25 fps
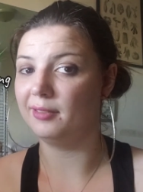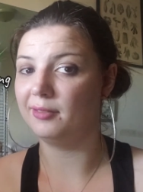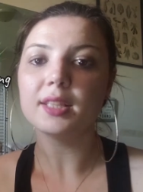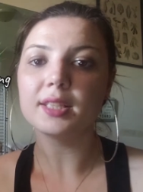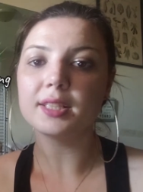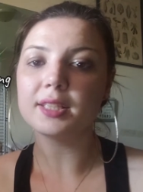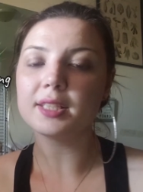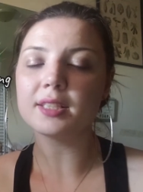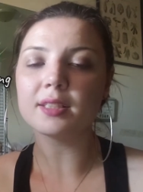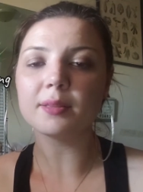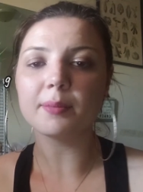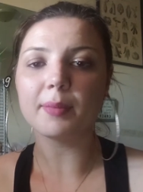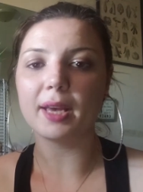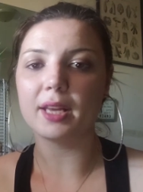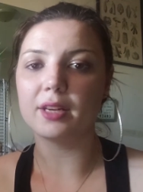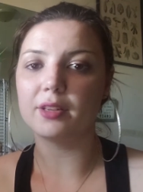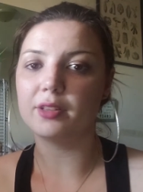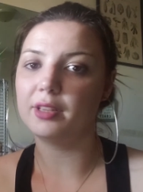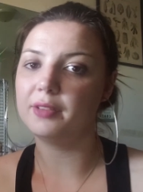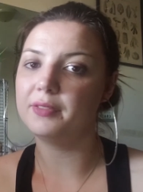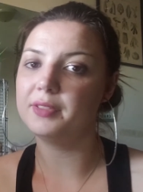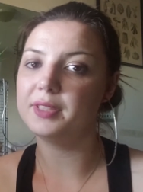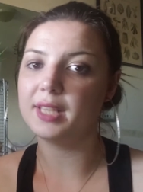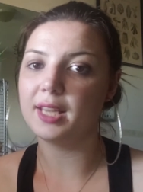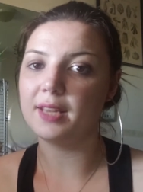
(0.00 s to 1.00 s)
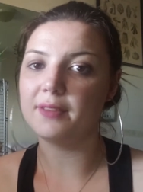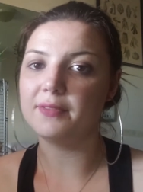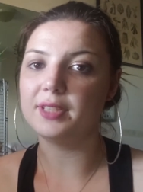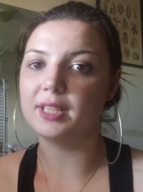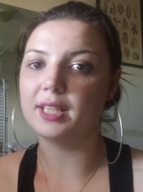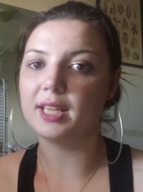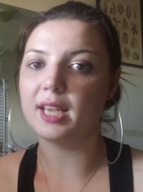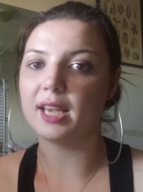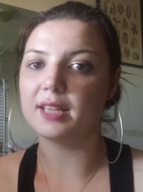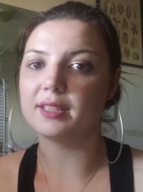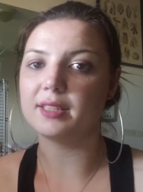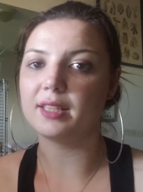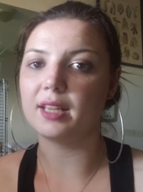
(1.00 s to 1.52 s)
This is a matter of safety,
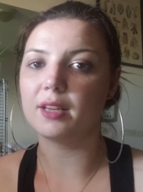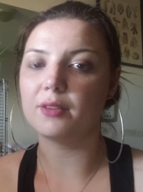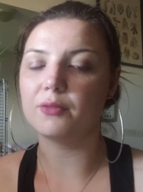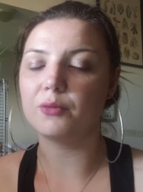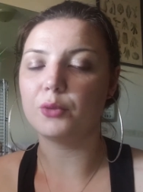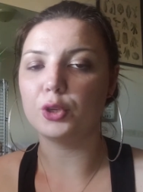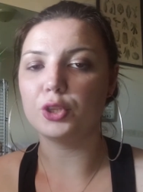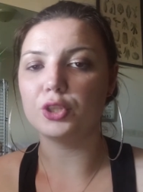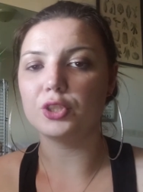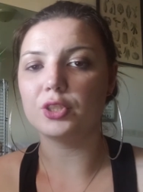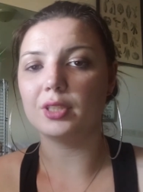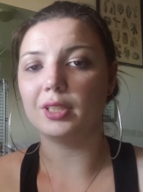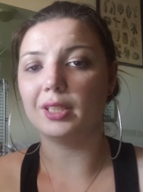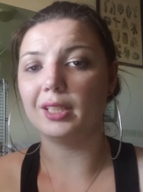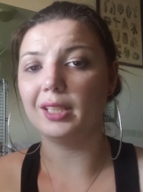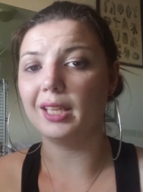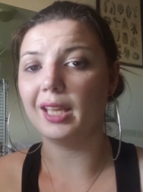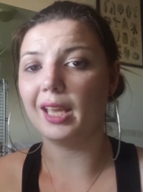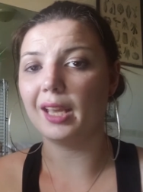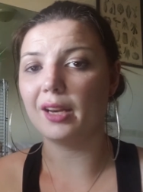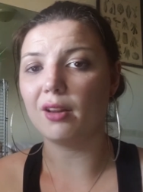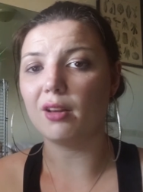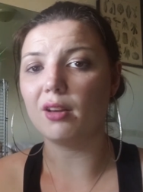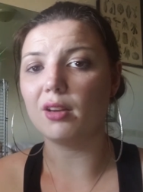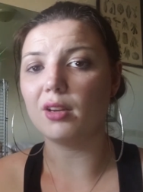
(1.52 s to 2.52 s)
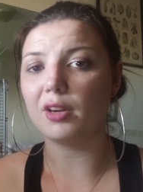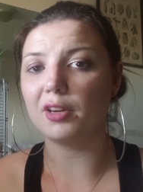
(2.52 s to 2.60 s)
as I unfortunately cannot